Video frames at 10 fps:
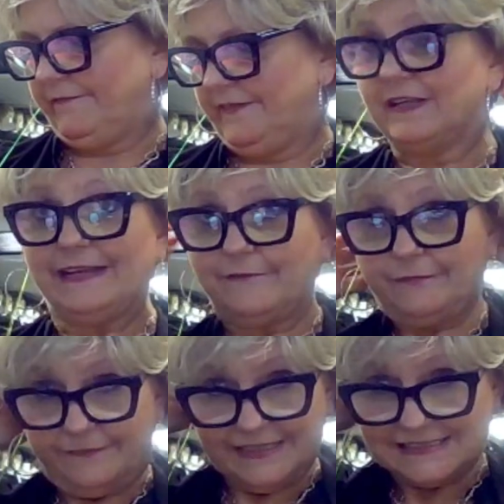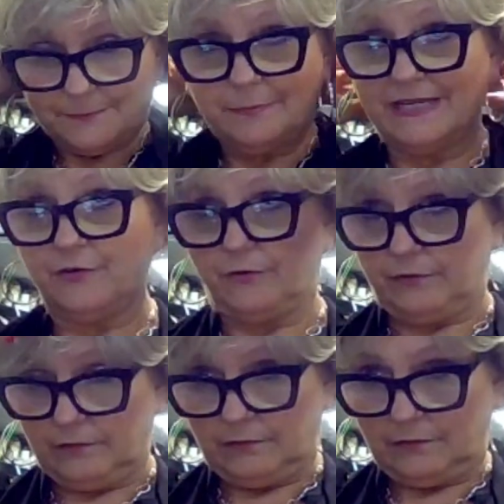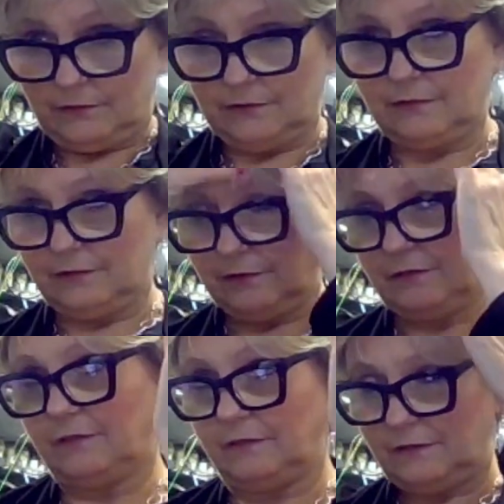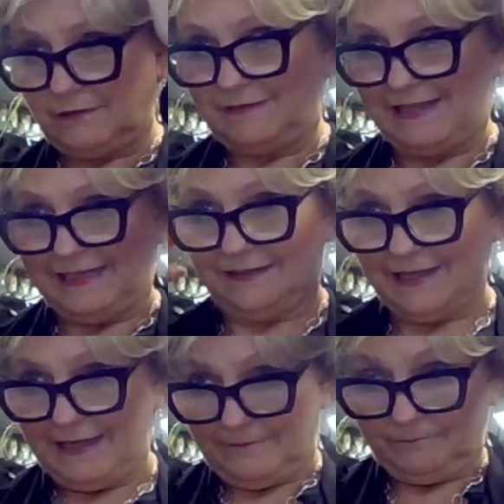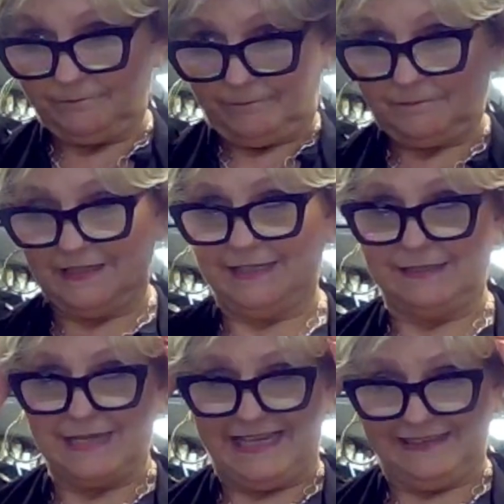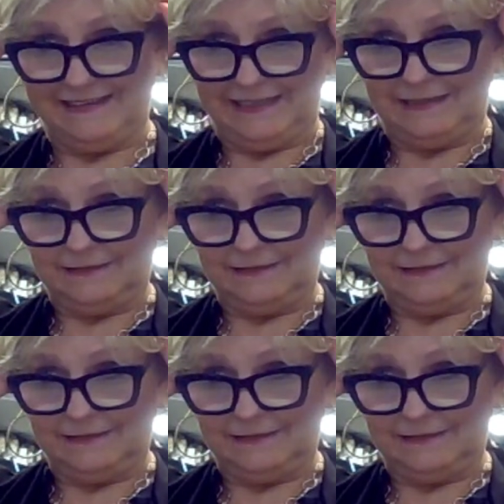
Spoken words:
It fits bigger than Ignite did.